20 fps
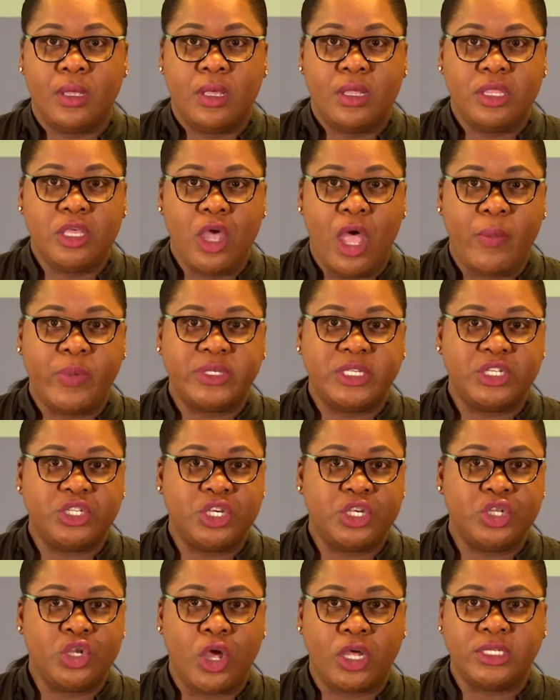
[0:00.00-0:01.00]
The
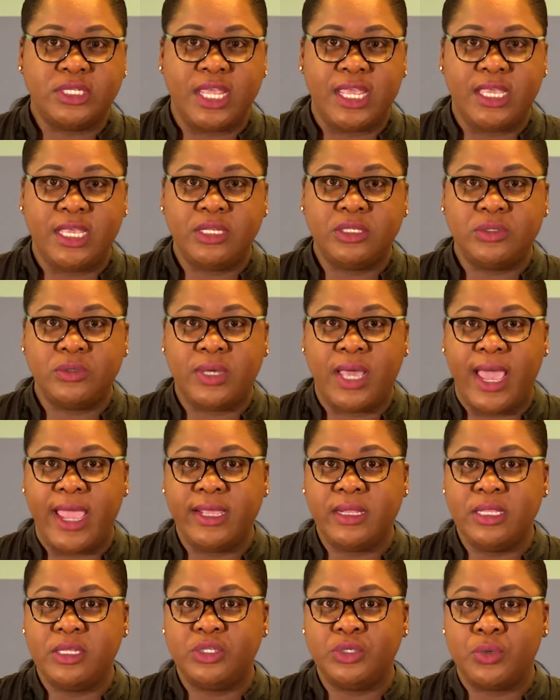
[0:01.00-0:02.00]
opposition not taking too
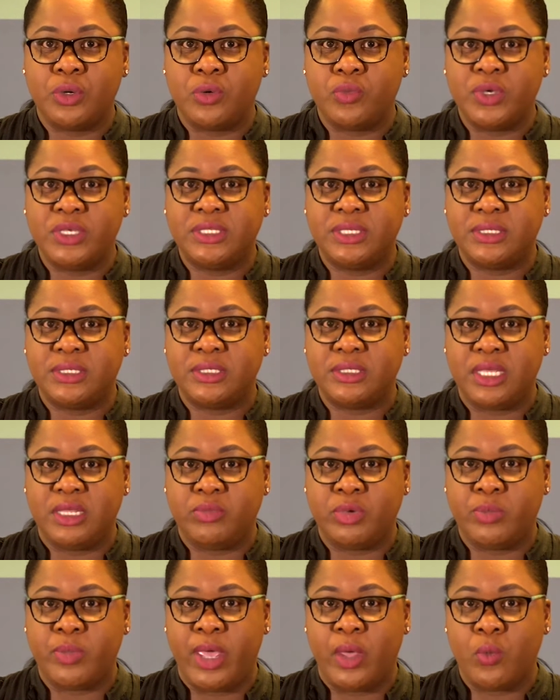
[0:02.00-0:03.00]
kindly to a recent
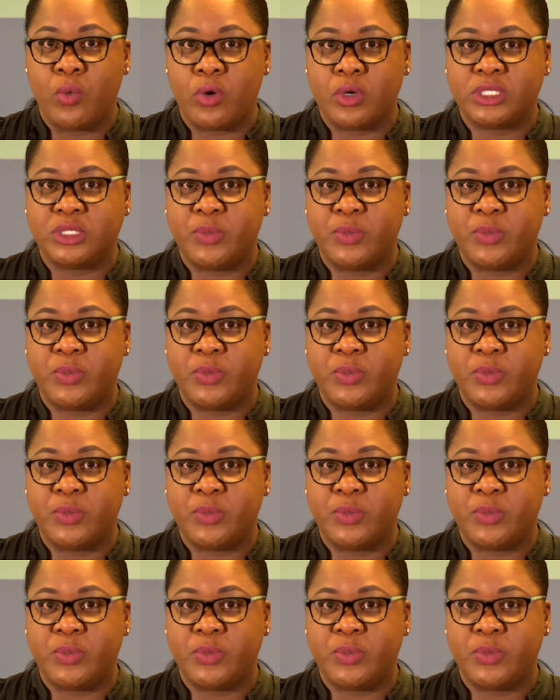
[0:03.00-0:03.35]
statement by Works